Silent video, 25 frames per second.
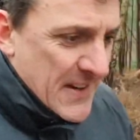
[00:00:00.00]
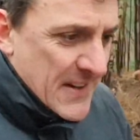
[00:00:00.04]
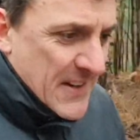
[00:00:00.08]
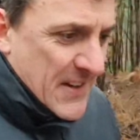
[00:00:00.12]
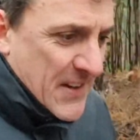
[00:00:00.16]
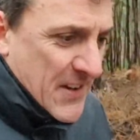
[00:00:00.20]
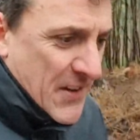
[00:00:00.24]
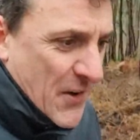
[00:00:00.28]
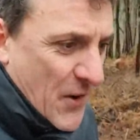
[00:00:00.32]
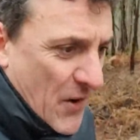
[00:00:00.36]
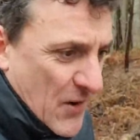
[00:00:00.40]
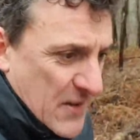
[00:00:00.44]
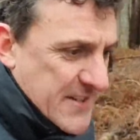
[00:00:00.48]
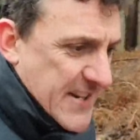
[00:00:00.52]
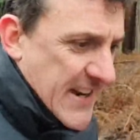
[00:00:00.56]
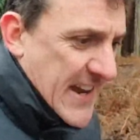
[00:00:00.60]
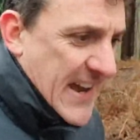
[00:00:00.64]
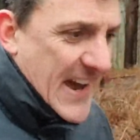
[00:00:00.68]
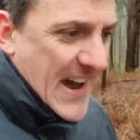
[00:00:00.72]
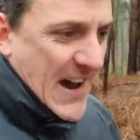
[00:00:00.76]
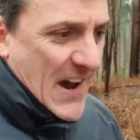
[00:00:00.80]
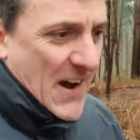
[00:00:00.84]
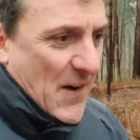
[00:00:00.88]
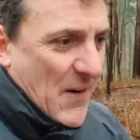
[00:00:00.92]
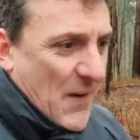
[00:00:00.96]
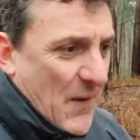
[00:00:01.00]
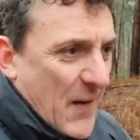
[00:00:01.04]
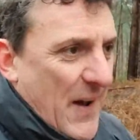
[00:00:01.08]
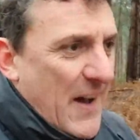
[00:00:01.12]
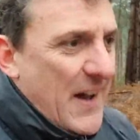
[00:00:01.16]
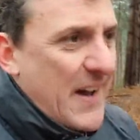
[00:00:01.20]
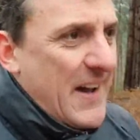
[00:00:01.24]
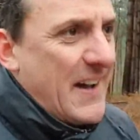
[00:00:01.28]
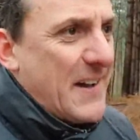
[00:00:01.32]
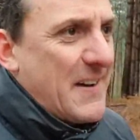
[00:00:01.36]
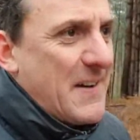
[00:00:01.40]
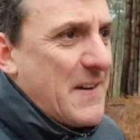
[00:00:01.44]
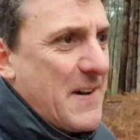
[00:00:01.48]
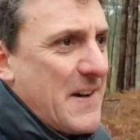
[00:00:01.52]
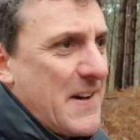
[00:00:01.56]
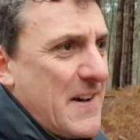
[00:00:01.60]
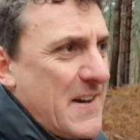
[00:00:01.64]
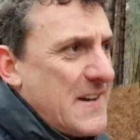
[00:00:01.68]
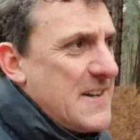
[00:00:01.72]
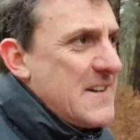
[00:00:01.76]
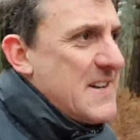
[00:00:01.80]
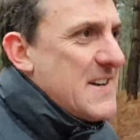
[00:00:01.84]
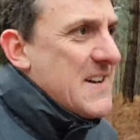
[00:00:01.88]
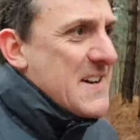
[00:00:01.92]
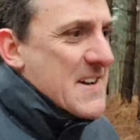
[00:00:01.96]
not our
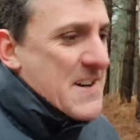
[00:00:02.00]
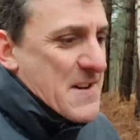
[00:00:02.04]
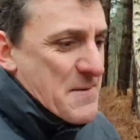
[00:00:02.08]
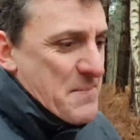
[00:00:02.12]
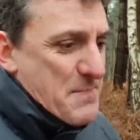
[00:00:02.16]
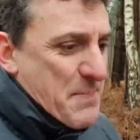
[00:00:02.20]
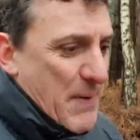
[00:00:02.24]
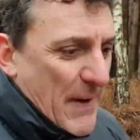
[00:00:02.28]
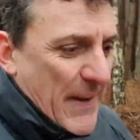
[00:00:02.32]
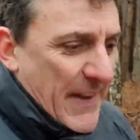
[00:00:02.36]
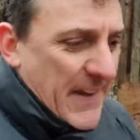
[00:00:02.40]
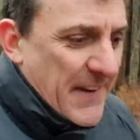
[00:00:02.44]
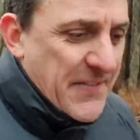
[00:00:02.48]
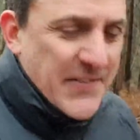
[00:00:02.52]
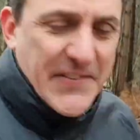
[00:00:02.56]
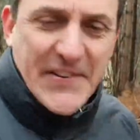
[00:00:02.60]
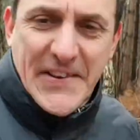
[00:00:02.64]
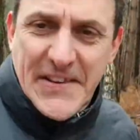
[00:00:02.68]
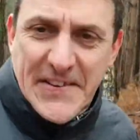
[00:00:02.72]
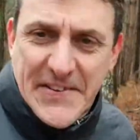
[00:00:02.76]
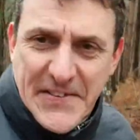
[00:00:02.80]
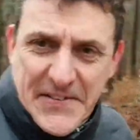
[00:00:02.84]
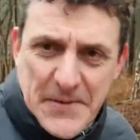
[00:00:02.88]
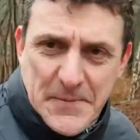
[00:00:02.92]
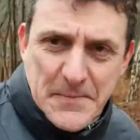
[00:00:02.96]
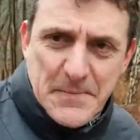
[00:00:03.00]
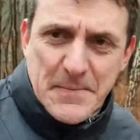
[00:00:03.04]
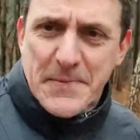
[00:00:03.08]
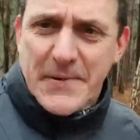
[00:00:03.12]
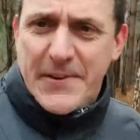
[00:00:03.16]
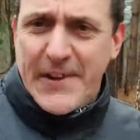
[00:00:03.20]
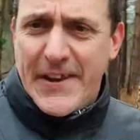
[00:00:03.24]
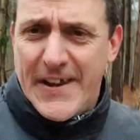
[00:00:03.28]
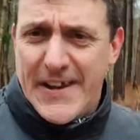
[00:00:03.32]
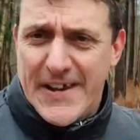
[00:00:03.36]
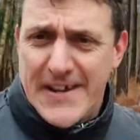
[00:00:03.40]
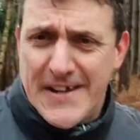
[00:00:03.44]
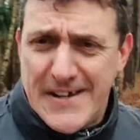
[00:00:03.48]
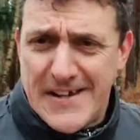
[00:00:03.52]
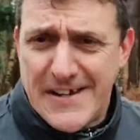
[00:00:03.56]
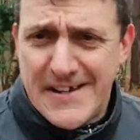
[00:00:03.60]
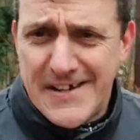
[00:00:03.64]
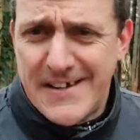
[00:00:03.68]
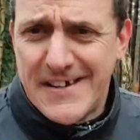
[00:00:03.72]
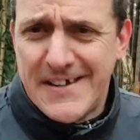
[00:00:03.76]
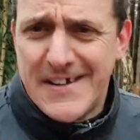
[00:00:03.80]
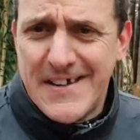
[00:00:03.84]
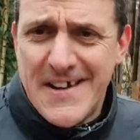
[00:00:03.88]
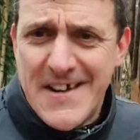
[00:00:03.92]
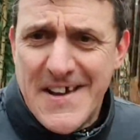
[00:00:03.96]
belief systems,
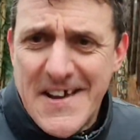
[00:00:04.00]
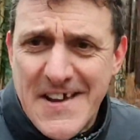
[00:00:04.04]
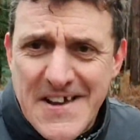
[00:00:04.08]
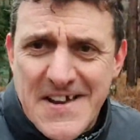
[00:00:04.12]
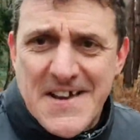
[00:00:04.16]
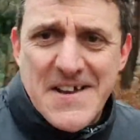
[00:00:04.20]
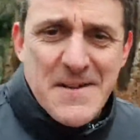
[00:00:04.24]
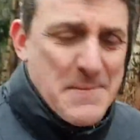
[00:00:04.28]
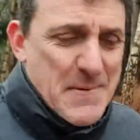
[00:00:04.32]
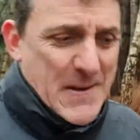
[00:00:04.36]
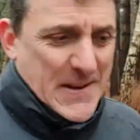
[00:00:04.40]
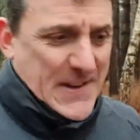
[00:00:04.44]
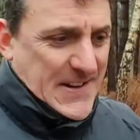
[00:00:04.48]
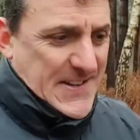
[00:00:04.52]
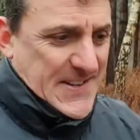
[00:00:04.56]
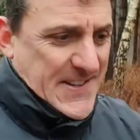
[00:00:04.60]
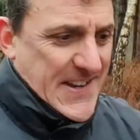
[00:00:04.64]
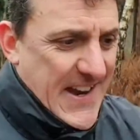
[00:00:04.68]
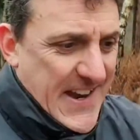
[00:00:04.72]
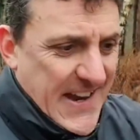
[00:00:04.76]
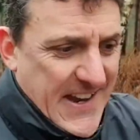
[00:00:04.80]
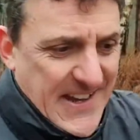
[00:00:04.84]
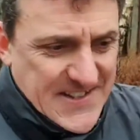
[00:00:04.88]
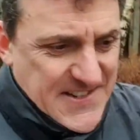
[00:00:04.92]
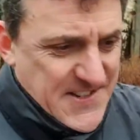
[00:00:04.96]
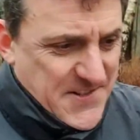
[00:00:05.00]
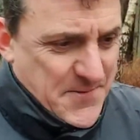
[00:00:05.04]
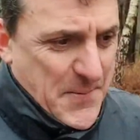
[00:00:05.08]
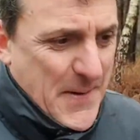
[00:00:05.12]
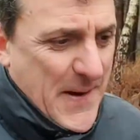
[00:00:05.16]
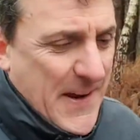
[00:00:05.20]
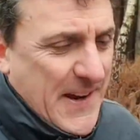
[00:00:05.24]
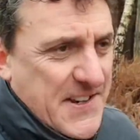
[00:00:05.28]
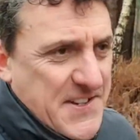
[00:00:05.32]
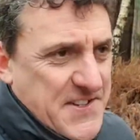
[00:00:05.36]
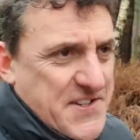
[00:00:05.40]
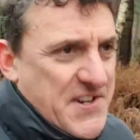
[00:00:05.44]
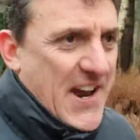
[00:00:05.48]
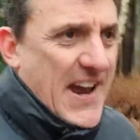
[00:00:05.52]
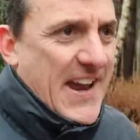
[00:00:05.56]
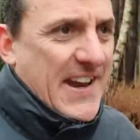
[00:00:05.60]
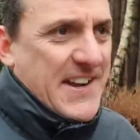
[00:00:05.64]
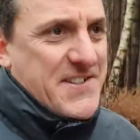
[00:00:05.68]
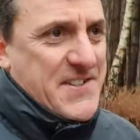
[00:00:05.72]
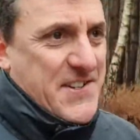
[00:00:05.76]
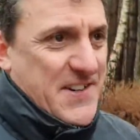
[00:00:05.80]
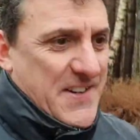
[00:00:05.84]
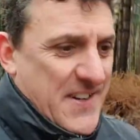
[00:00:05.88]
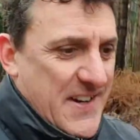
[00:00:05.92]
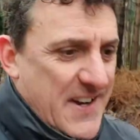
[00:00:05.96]
because they can swing and
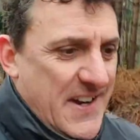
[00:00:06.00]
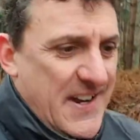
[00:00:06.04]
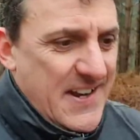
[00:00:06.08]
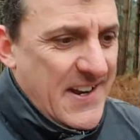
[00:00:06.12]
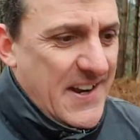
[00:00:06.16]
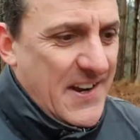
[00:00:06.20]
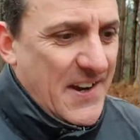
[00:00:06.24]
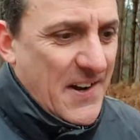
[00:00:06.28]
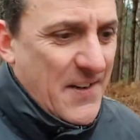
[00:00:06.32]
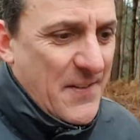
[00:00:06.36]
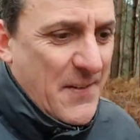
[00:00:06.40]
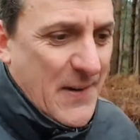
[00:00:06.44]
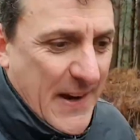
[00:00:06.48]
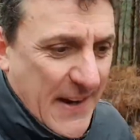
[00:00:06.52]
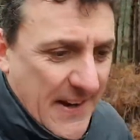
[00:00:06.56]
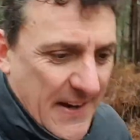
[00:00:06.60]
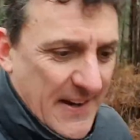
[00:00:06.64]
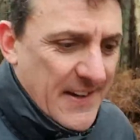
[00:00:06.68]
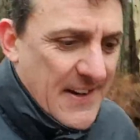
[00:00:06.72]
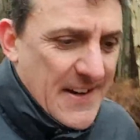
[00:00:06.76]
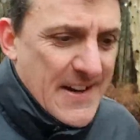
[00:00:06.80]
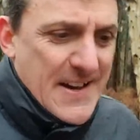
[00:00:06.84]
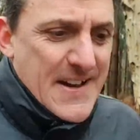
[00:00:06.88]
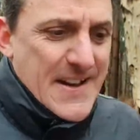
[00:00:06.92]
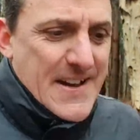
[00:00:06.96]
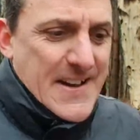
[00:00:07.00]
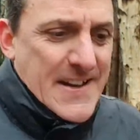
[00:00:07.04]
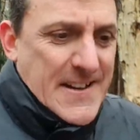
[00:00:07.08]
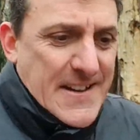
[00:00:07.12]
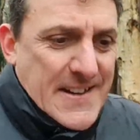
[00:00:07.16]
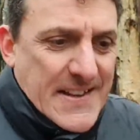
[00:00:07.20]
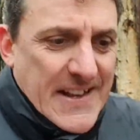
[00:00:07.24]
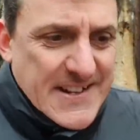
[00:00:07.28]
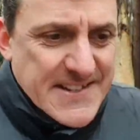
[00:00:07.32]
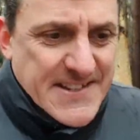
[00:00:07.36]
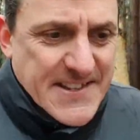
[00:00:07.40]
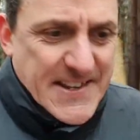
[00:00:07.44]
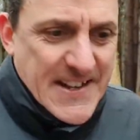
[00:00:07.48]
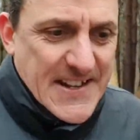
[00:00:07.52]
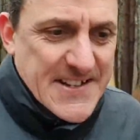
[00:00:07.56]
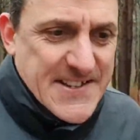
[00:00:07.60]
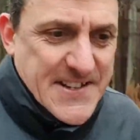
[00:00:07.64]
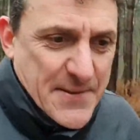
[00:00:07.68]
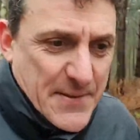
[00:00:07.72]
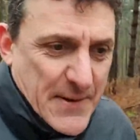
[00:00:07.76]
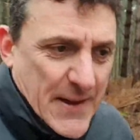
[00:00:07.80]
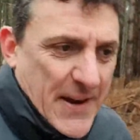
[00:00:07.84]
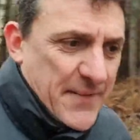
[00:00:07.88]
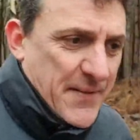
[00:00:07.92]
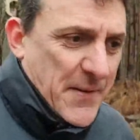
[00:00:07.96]
change, and you know, we can, that's
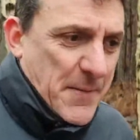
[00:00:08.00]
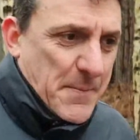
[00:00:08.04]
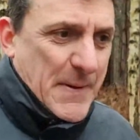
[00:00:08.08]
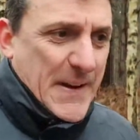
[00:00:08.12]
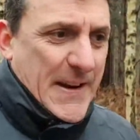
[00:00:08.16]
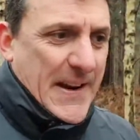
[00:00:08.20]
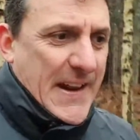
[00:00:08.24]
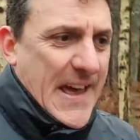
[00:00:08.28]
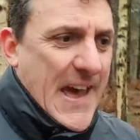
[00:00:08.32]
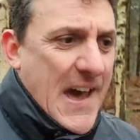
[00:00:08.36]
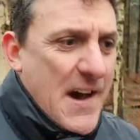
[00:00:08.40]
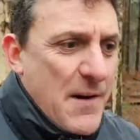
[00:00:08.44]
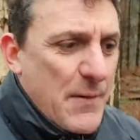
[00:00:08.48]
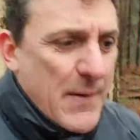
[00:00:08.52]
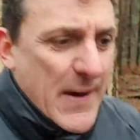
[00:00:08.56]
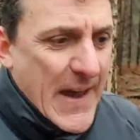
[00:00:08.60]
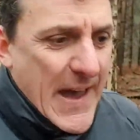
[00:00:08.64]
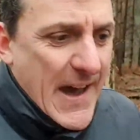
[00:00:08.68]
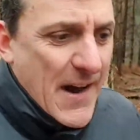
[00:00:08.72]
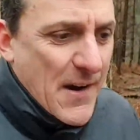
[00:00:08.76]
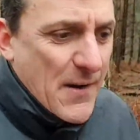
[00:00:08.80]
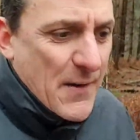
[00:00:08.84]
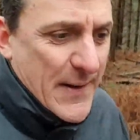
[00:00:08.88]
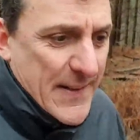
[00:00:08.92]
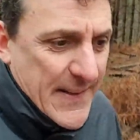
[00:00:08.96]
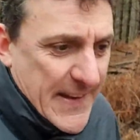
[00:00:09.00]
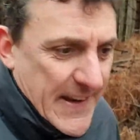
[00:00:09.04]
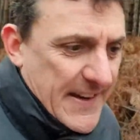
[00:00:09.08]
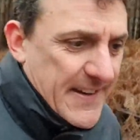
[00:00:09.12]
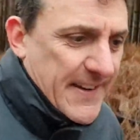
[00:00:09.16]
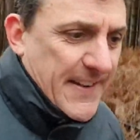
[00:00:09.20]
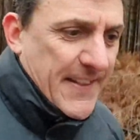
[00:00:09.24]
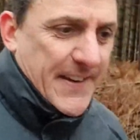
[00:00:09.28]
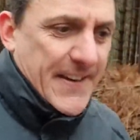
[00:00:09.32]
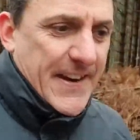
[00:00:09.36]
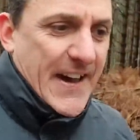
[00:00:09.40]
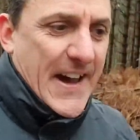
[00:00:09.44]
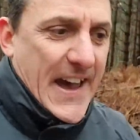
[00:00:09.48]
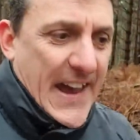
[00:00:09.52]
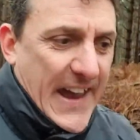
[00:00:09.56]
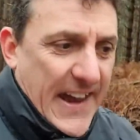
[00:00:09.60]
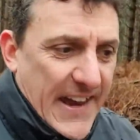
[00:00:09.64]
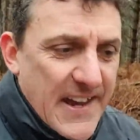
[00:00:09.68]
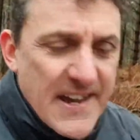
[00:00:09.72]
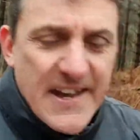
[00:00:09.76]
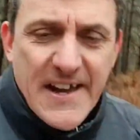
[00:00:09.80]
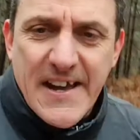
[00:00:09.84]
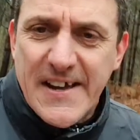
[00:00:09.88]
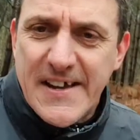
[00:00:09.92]
irrelevant, but how at the end of the day